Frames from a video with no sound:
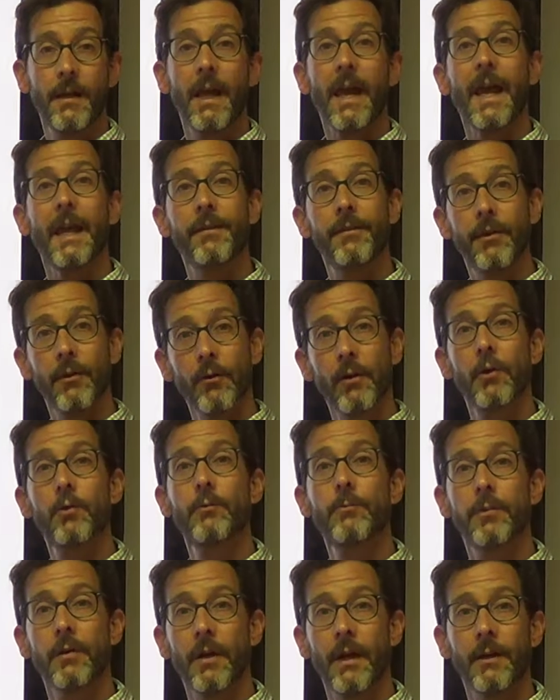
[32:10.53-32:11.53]
and their
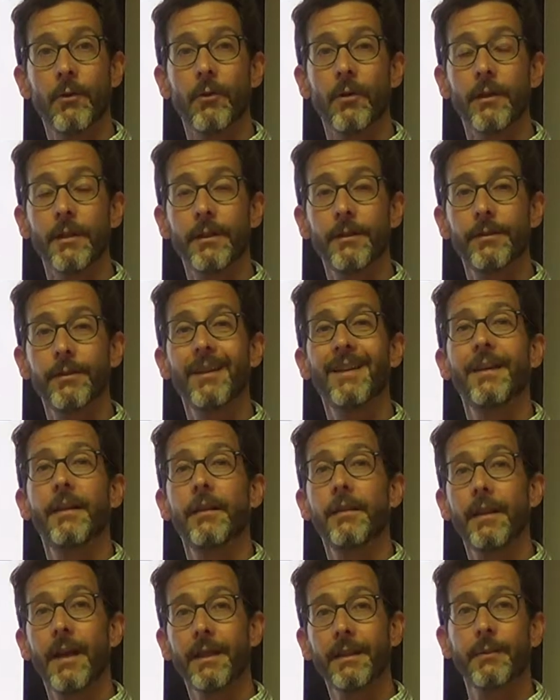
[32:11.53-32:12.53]
own priorities,
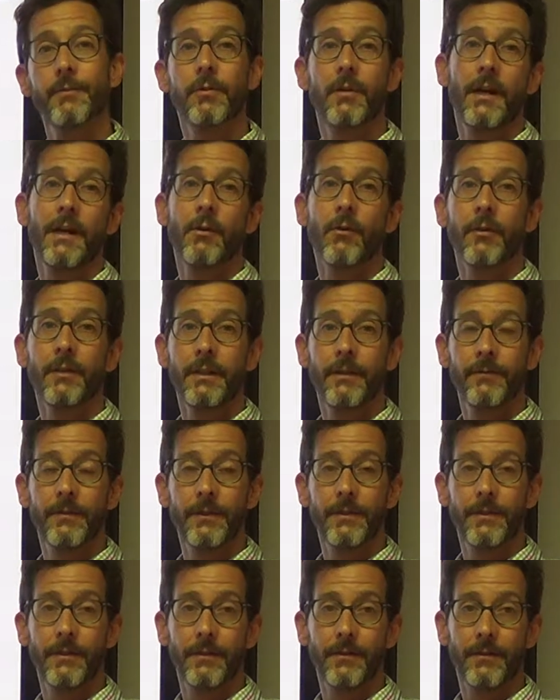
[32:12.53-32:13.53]
not the priority of the
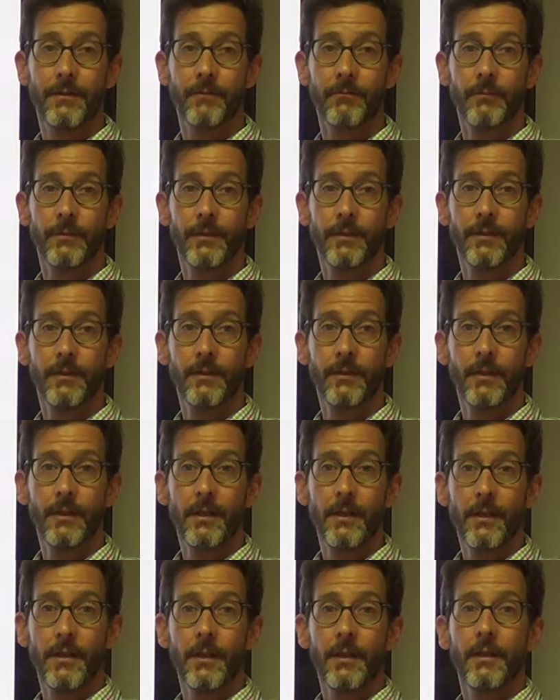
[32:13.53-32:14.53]
systems.
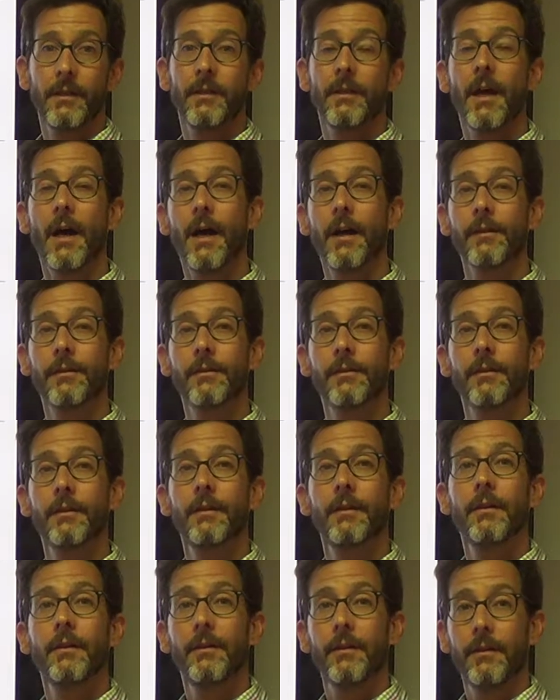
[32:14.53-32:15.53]
Not
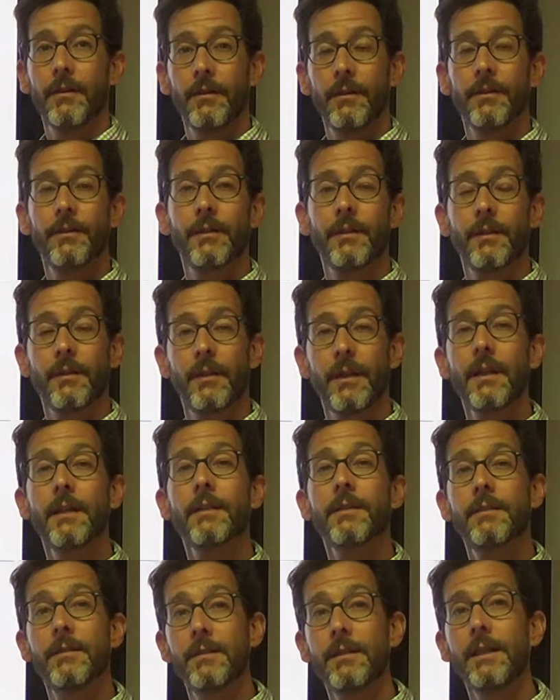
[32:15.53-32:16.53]
this
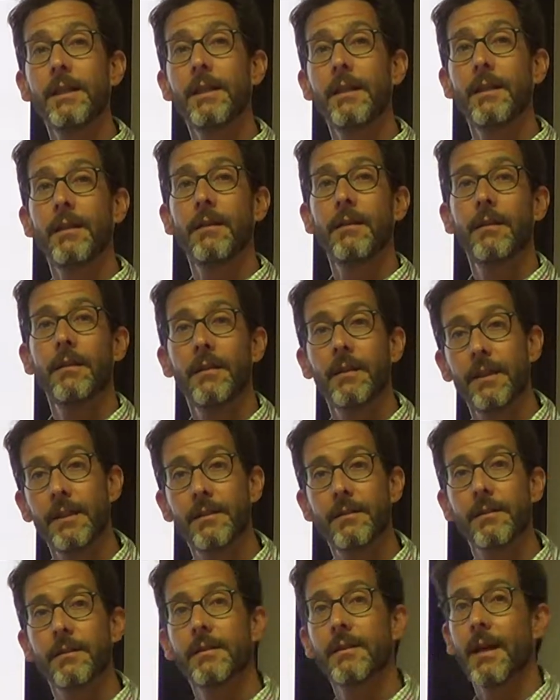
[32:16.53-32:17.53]
kid's need is
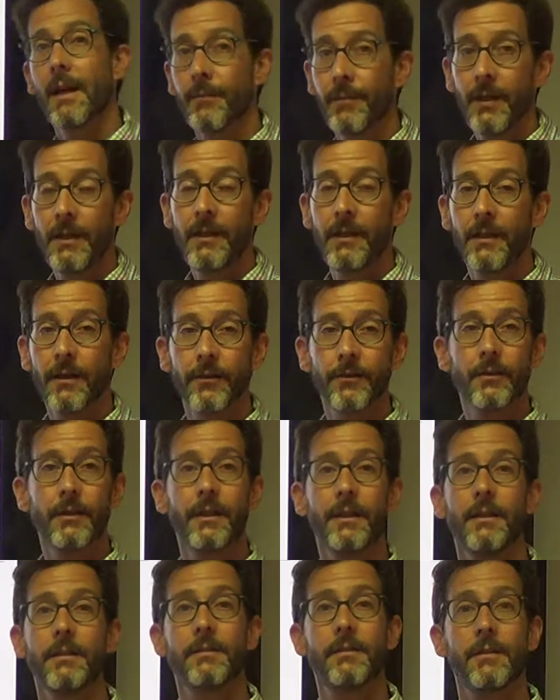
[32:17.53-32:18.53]
to stop hitting other
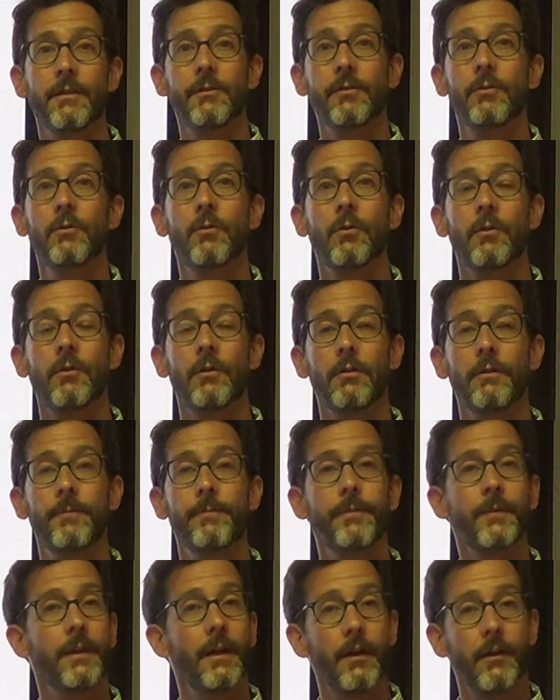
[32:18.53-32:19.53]
kids at school.
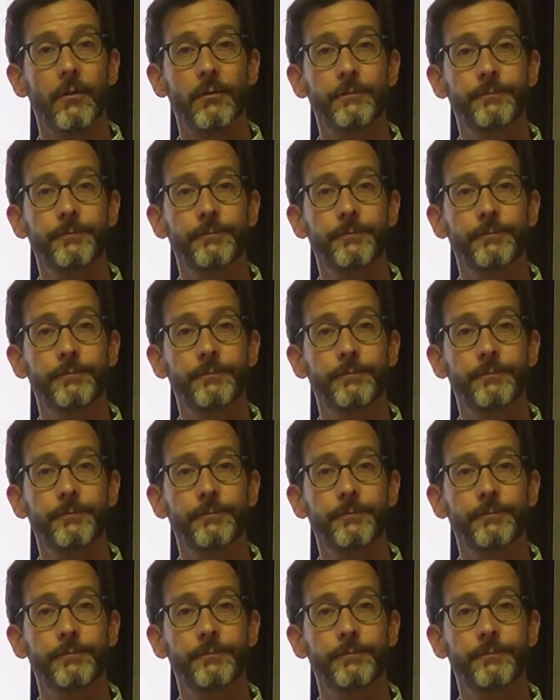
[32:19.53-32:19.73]
No.